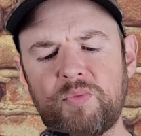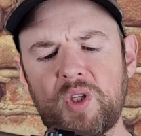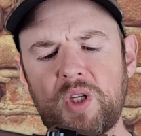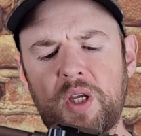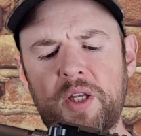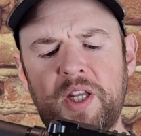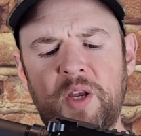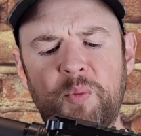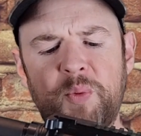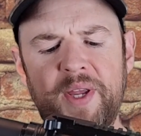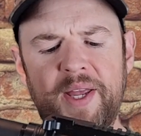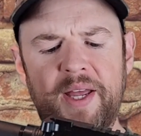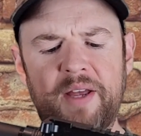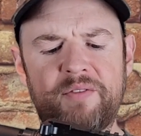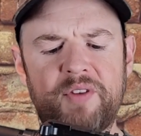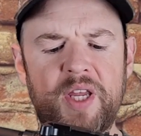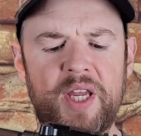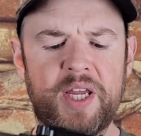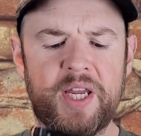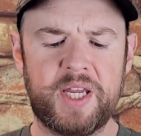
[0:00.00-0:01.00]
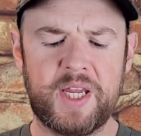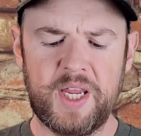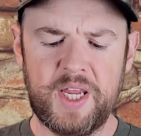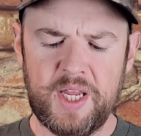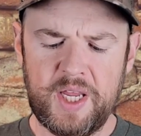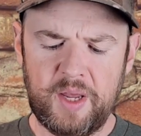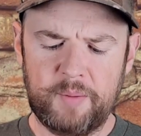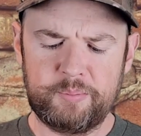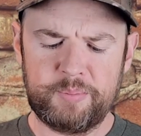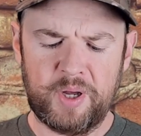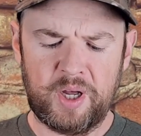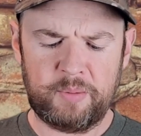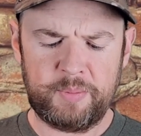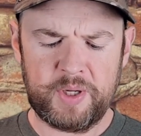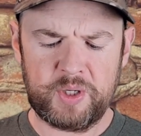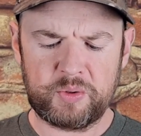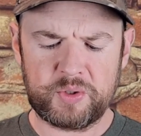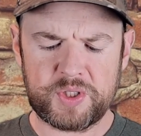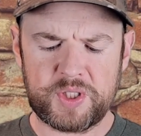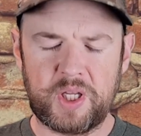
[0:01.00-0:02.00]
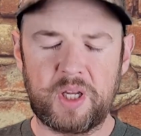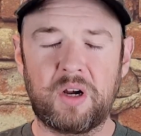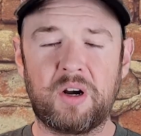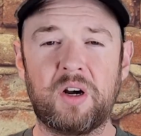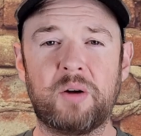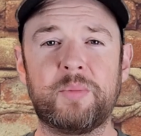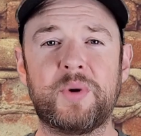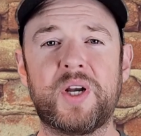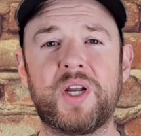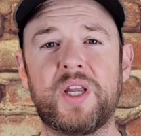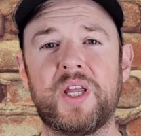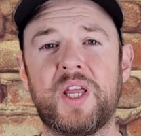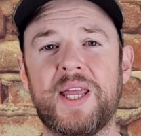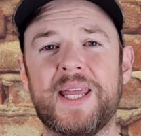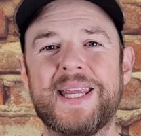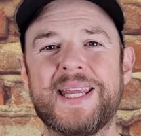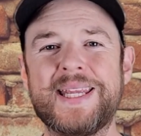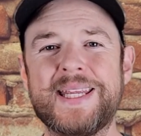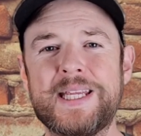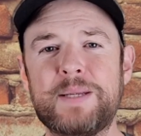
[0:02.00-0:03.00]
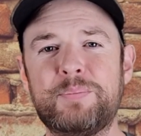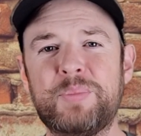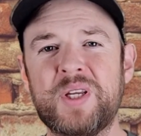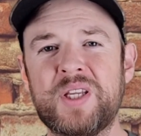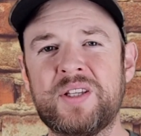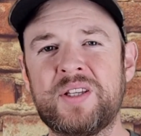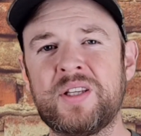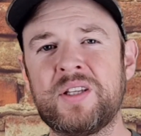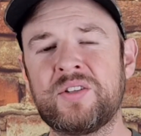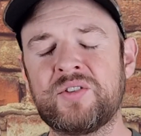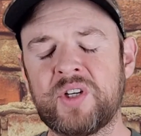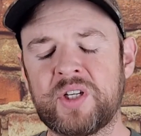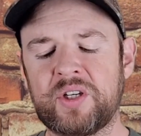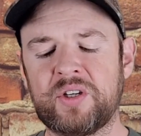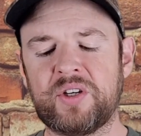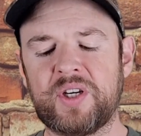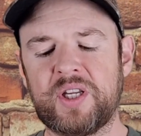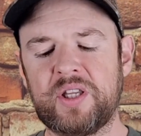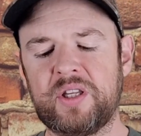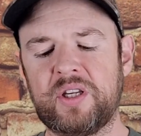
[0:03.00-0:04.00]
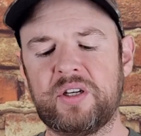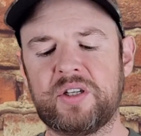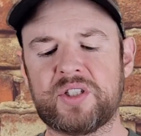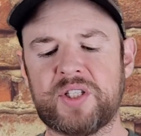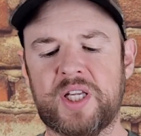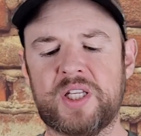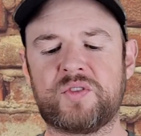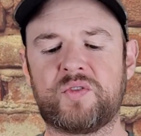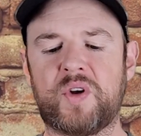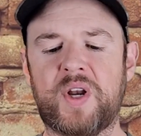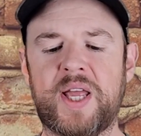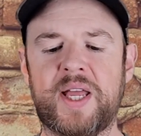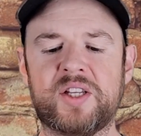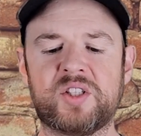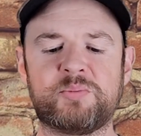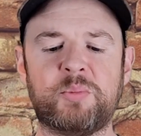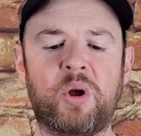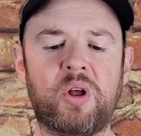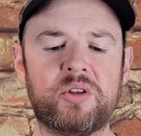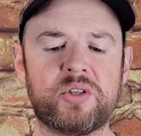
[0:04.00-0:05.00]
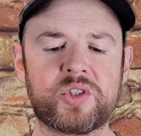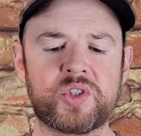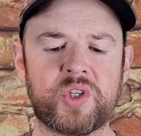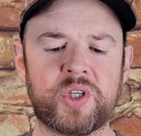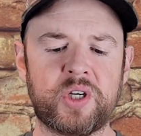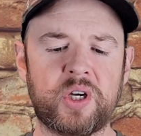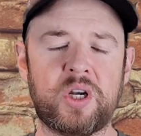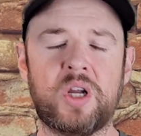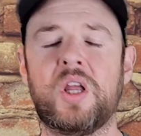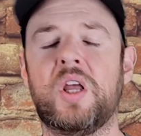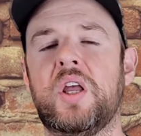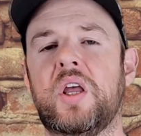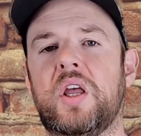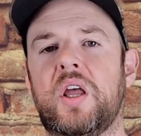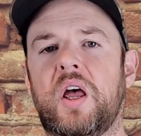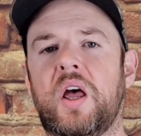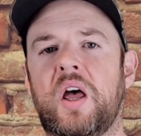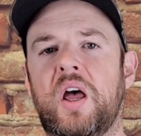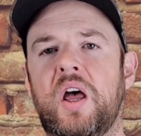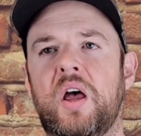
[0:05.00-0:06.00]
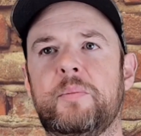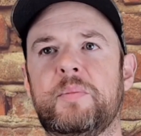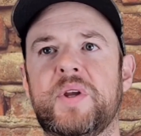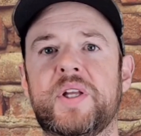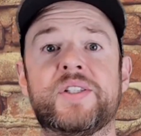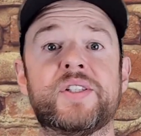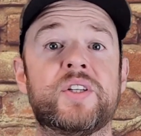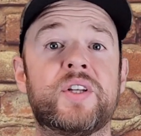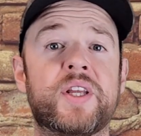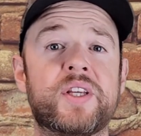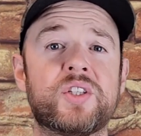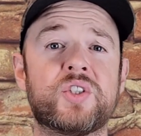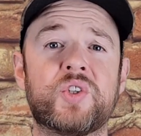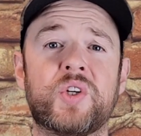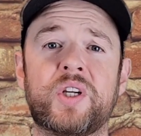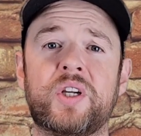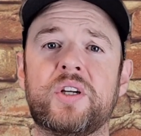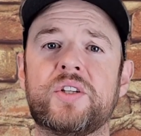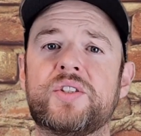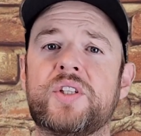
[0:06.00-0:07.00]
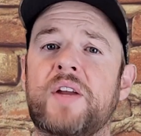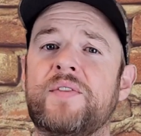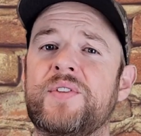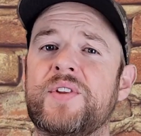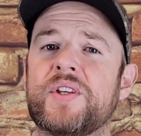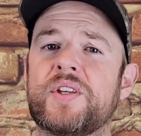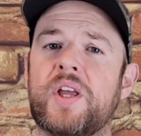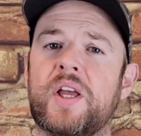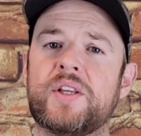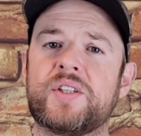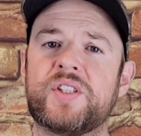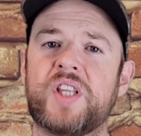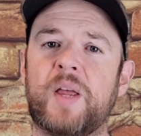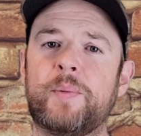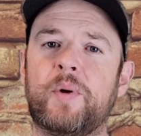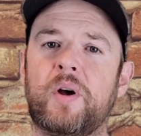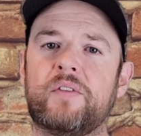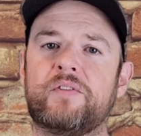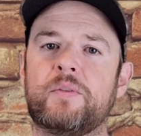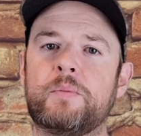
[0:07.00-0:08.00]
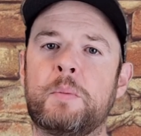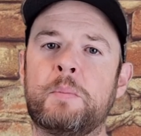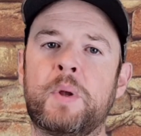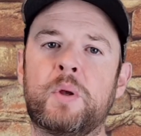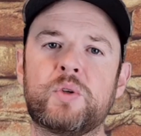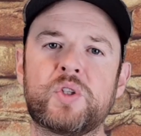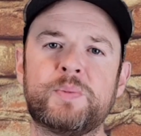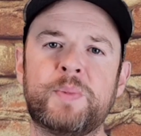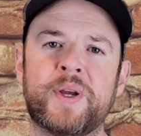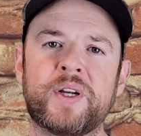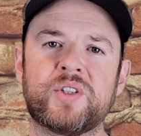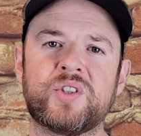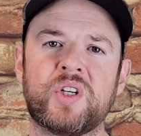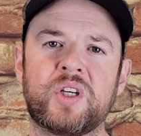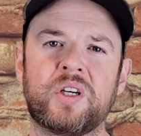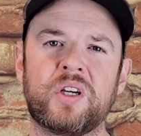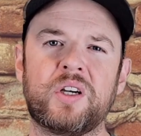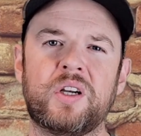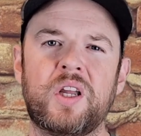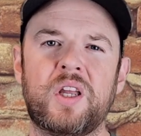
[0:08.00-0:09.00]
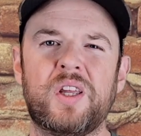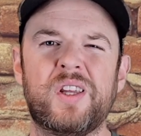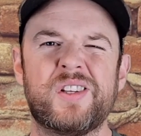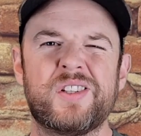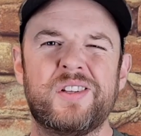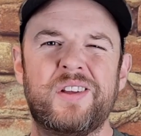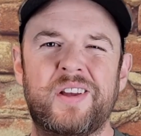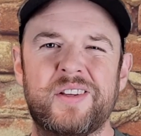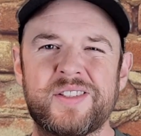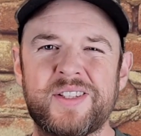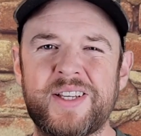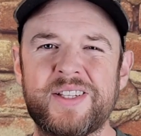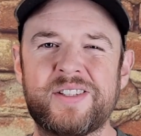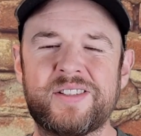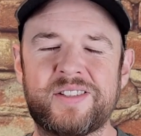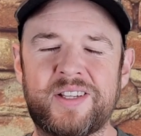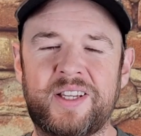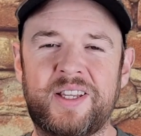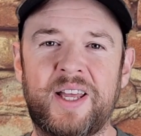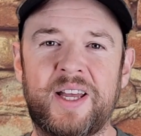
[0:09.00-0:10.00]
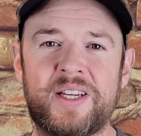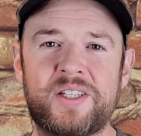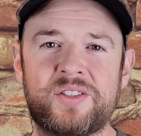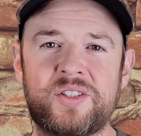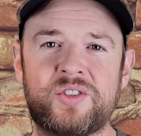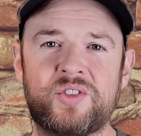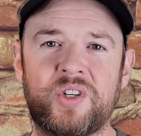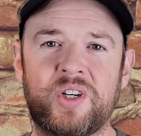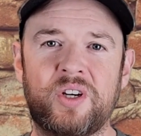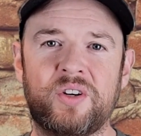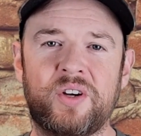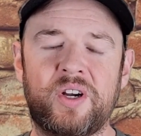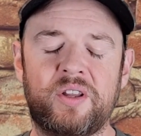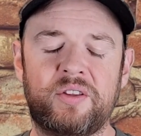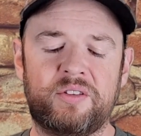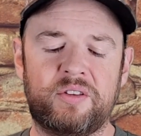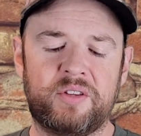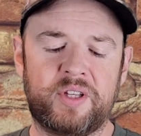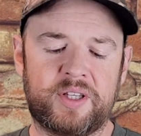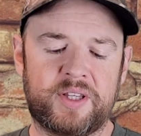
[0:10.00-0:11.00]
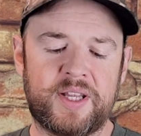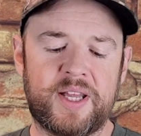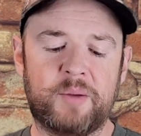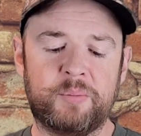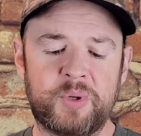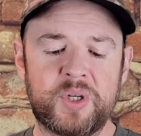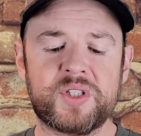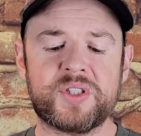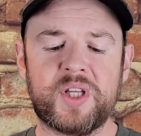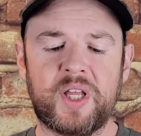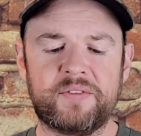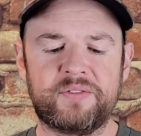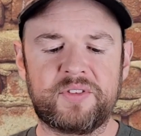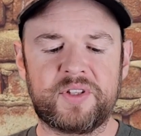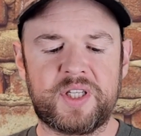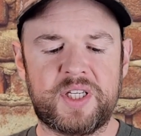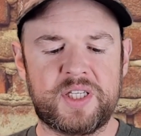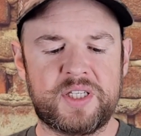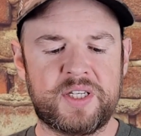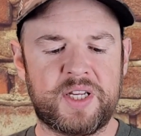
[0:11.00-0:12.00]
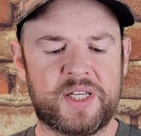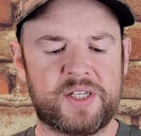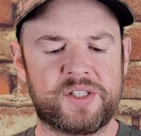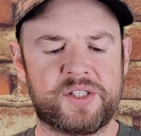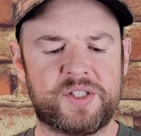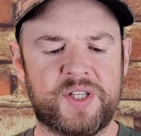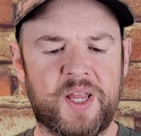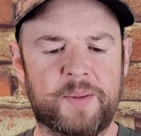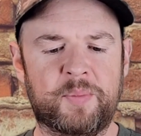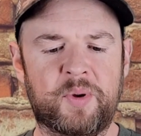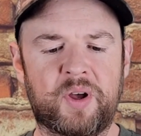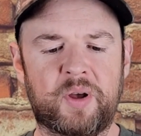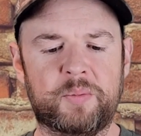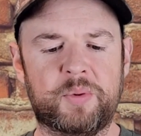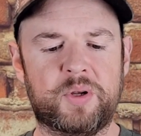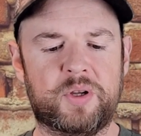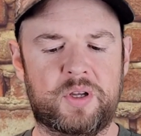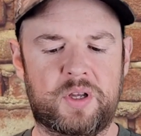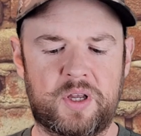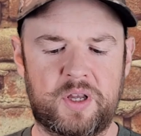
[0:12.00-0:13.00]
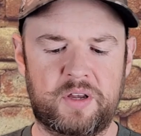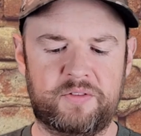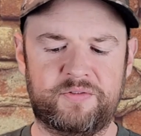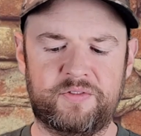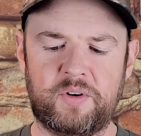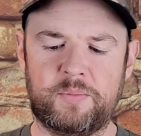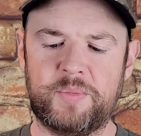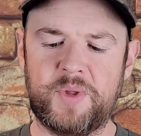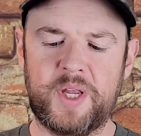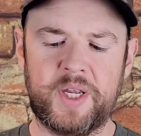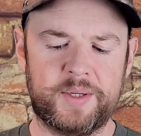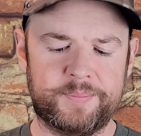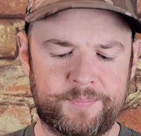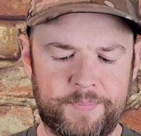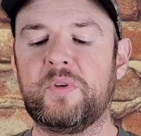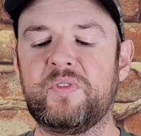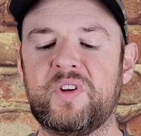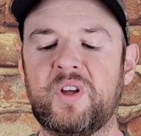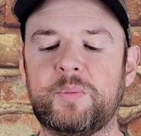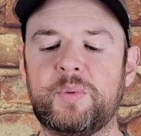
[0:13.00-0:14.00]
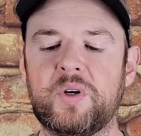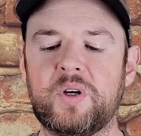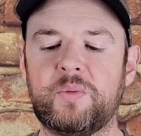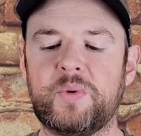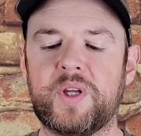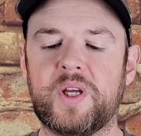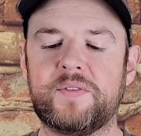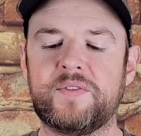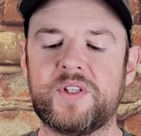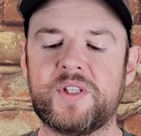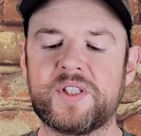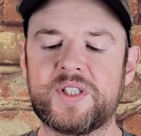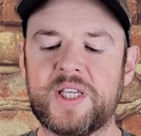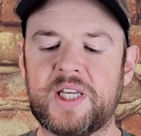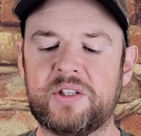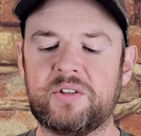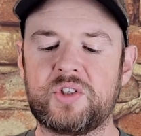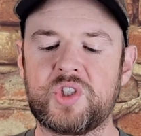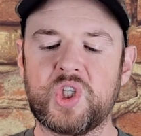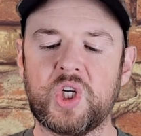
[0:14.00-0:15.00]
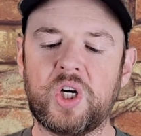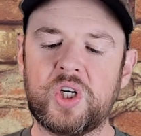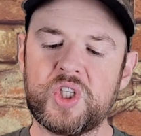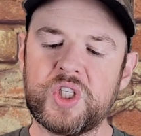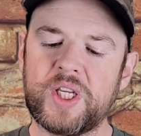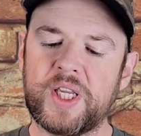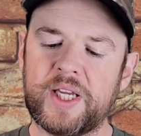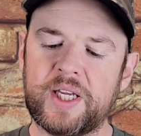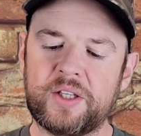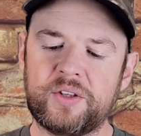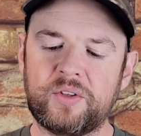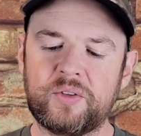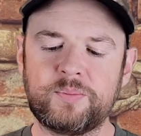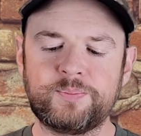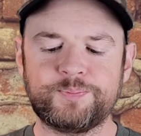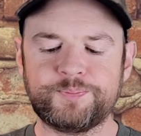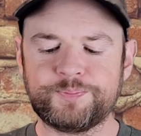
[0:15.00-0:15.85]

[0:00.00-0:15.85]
And then we have a Palmetto State Armory EPT trigger in there. It stands for Enhanced Polish Trigger. Um, it's a nice trigger. It's definitely a step up from a mil-spec trigger. It's not as nice as a Geissele trigger or anything like that, but it's definitely a nice step up uh, from that. Moving up here, we have the standard charging handle.